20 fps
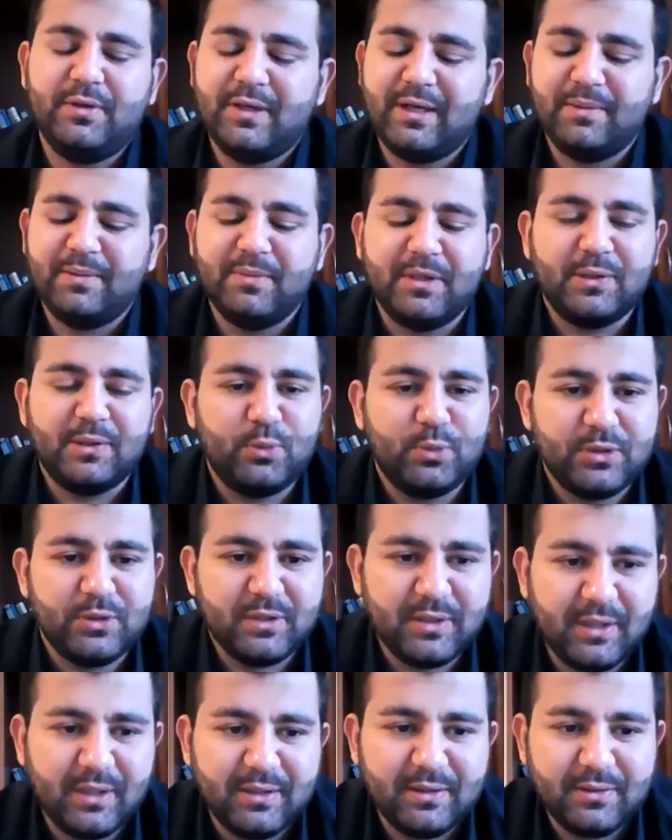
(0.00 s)
coming
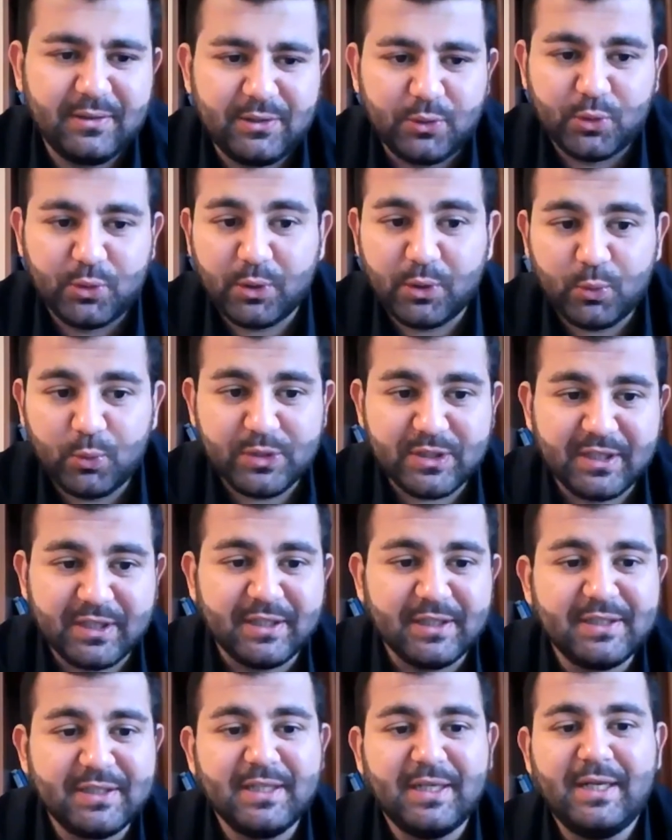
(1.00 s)
and talking with
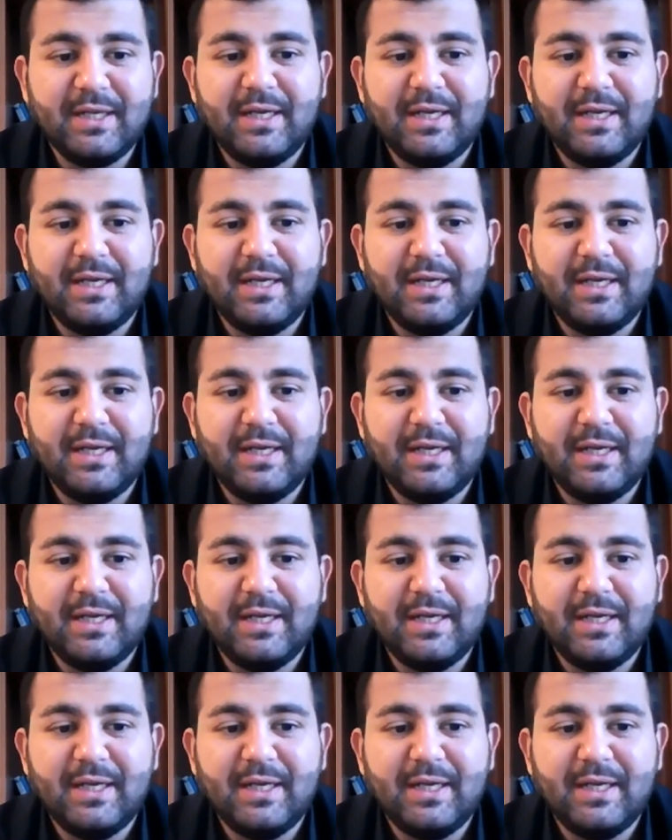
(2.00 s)
us.